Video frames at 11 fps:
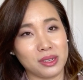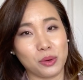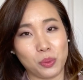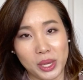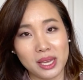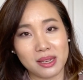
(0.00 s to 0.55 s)
a
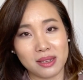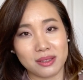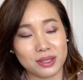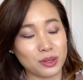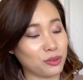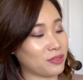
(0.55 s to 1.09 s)
week
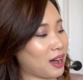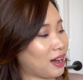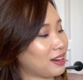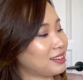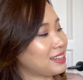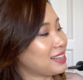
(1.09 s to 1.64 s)
so
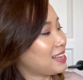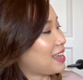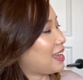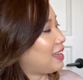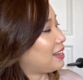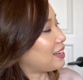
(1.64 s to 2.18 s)
far,
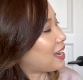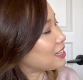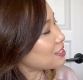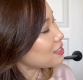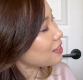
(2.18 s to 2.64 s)
and I just